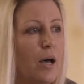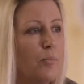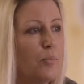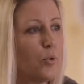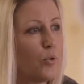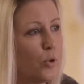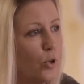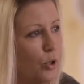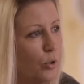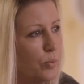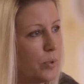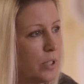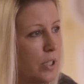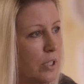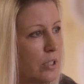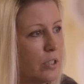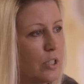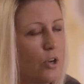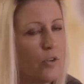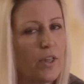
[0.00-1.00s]
groups
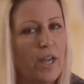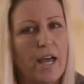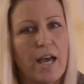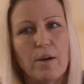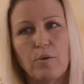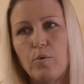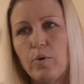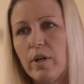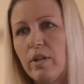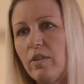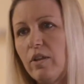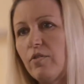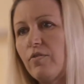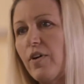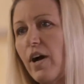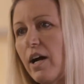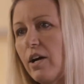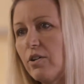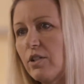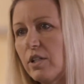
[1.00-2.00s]
so that when the
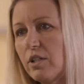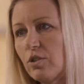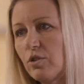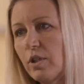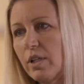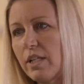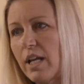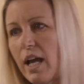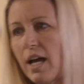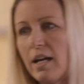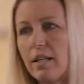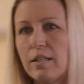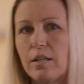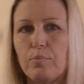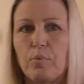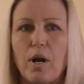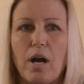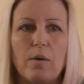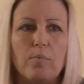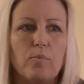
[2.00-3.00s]
fire district has a
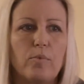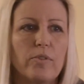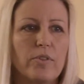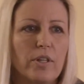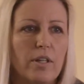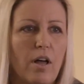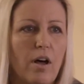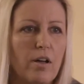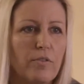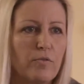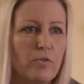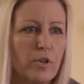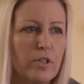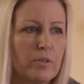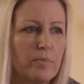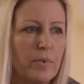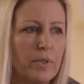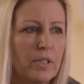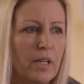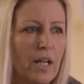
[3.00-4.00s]
problem with the law
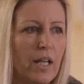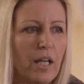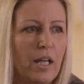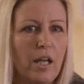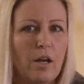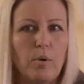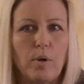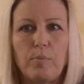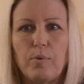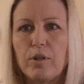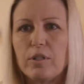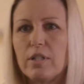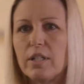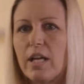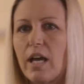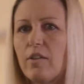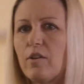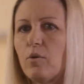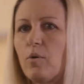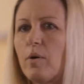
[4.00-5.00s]
enforcement, we put
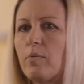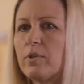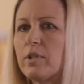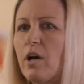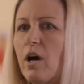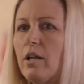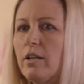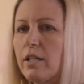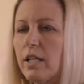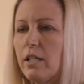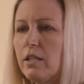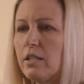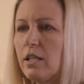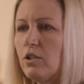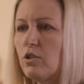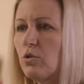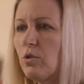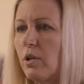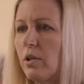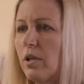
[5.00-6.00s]
together what was called a
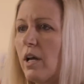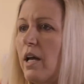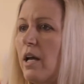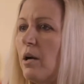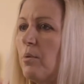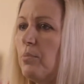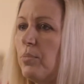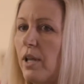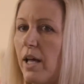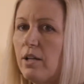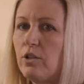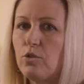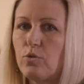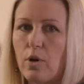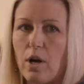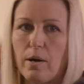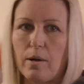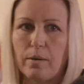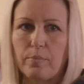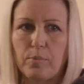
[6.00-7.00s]
consensual blood
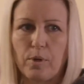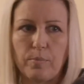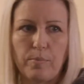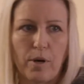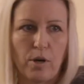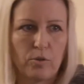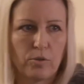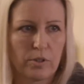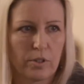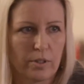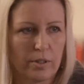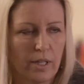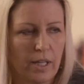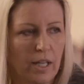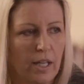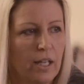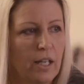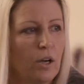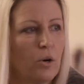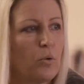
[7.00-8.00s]
draw proposal.
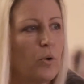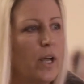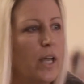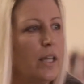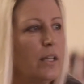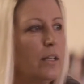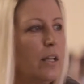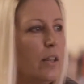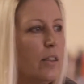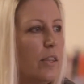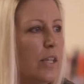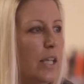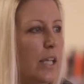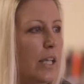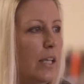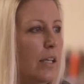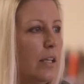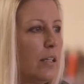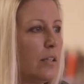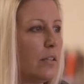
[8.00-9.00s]
When
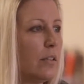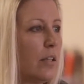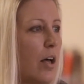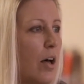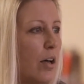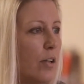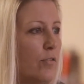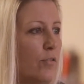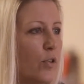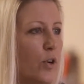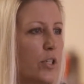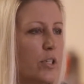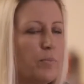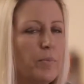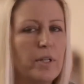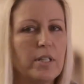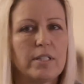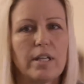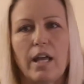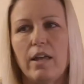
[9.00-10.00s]
the law
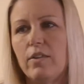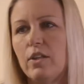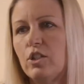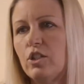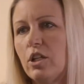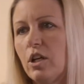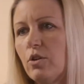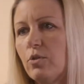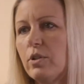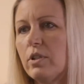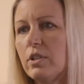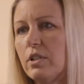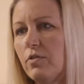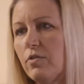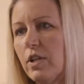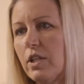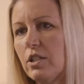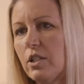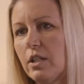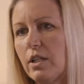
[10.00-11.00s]
enforcement and the children's
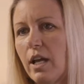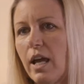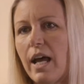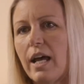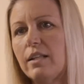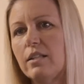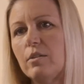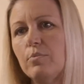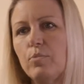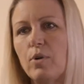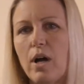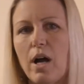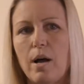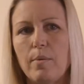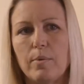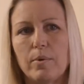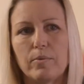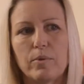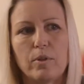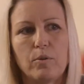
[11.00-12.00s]
division had some
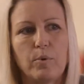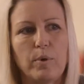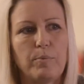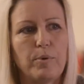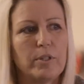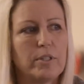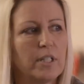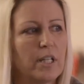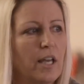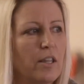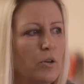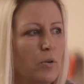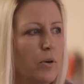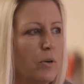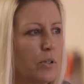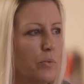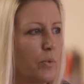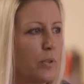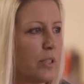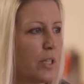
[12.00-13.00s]
problems, we put together
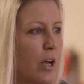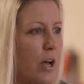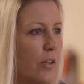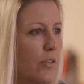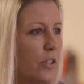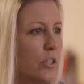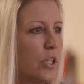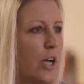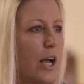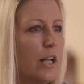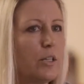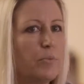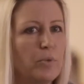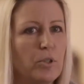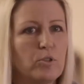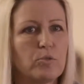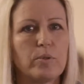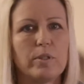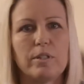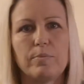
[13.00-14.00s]
what was called the child
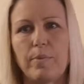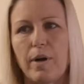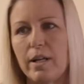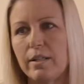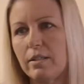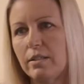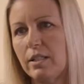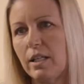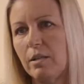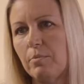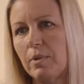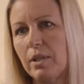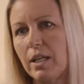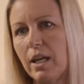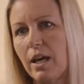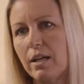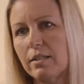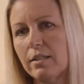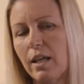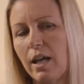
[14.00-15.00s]
abuse response team in
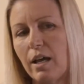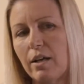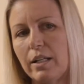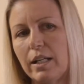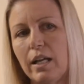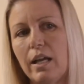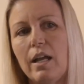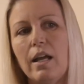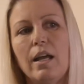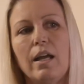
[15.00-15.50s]
Cass County.